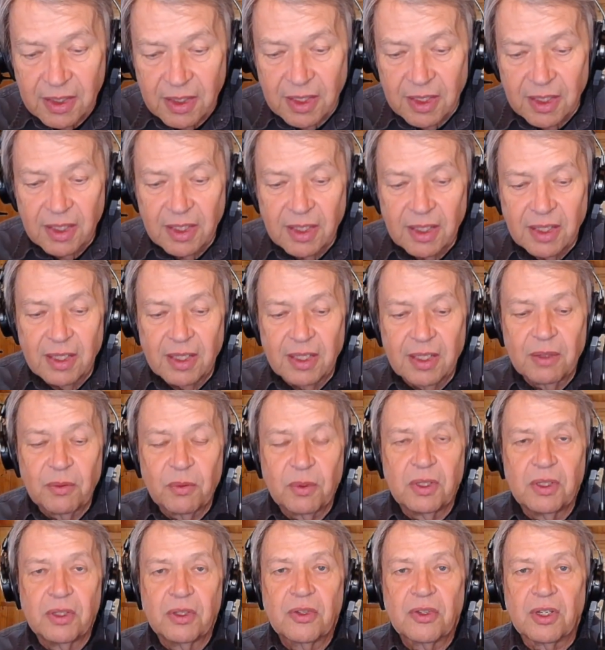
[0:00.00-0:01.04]
So the
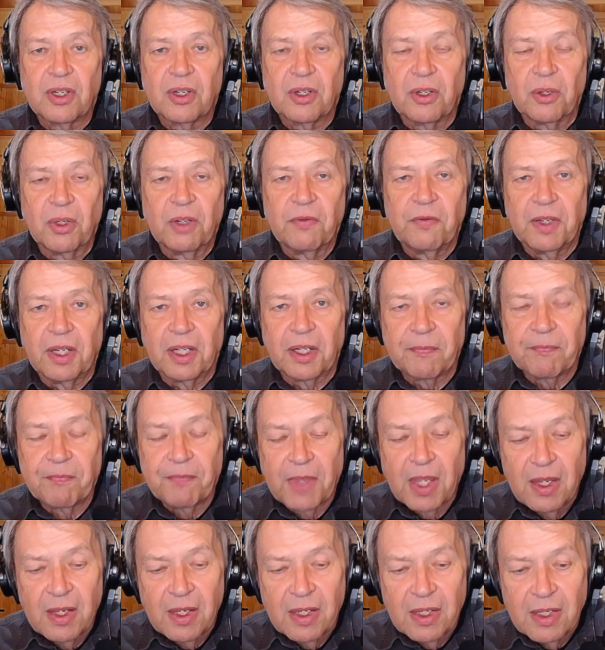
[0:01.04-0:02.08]
next day,
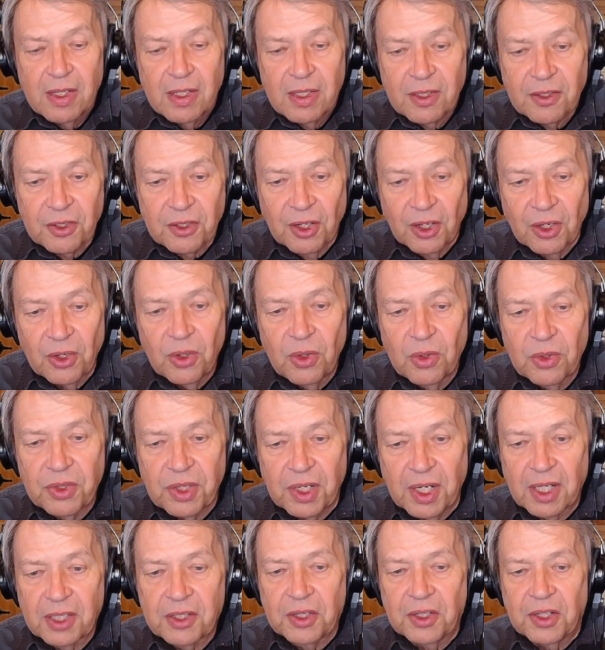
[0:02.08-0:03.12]
the
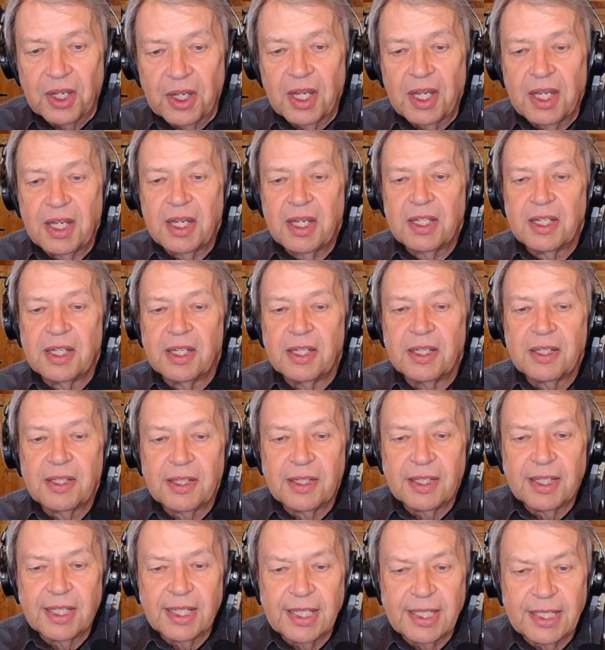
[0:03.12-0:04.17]
boss
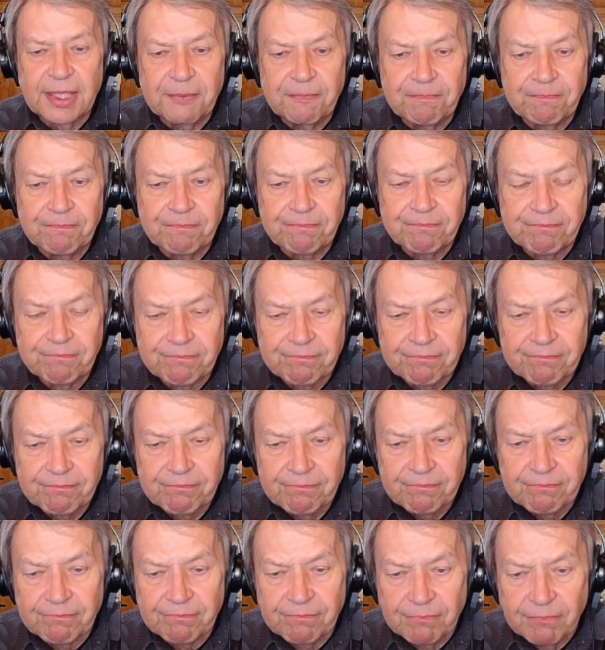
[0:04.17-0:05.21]
comes in and she's not
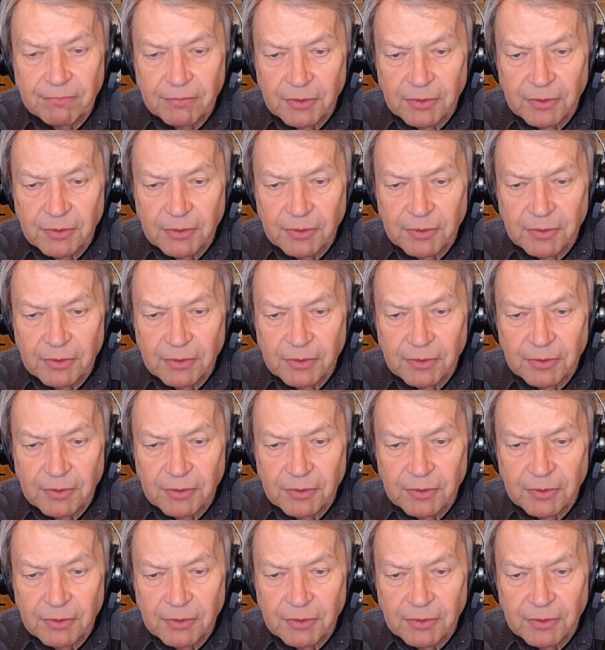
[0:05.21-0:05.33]
there.